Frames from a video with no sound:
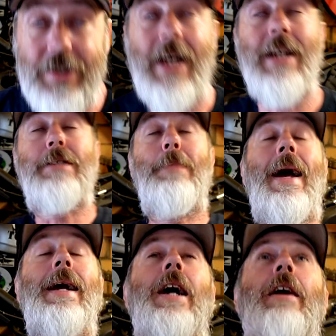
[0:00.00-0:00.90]
That is
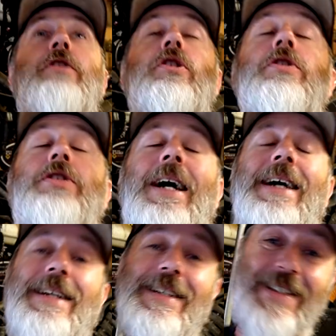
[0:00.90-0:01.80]
Man Cave
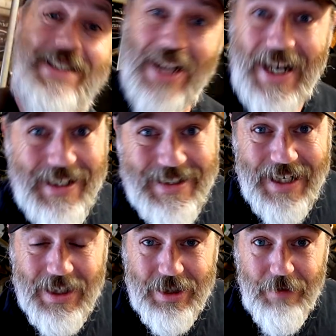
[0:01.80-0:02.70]
Tuesday done and
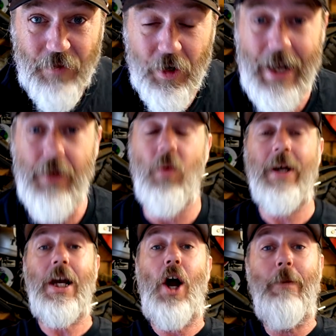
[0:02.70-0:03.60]
dusted for another
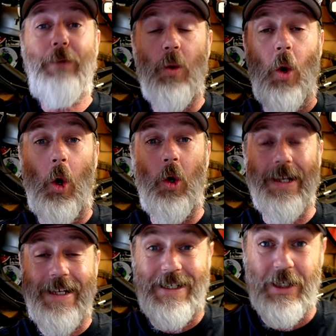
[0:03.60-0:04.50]
week. Hope you all
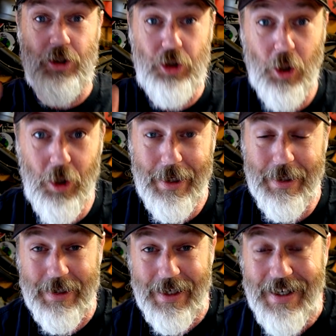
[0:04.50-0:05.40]
enjoyed
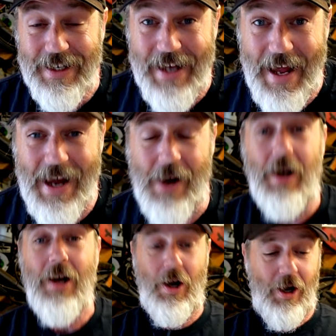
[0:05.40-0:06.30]
it. Now,
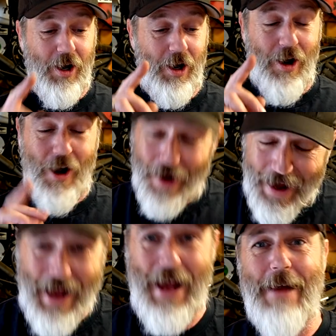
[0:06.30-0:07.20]
I
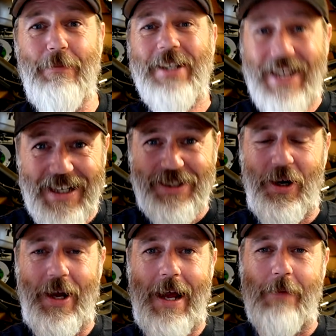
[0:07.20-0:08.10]

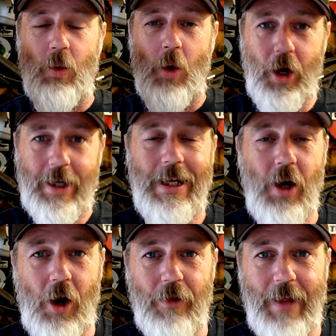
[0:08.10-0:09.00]
am working
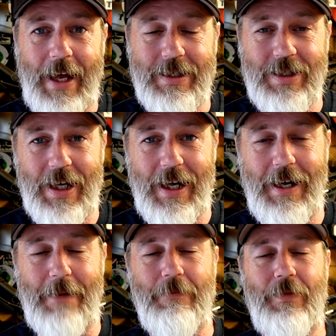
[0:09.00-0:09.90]
on that
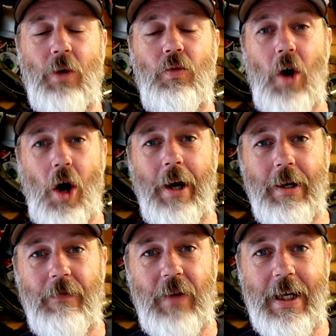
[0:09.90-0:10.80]
the
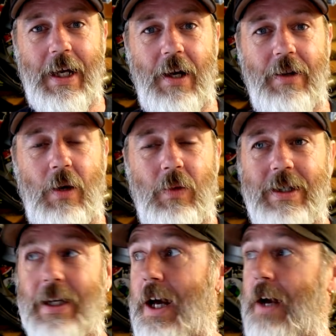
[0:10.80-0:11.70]
ride video that we
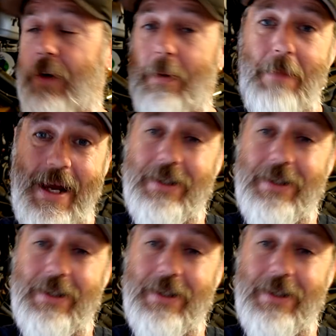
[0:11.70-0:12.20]
did over at Mount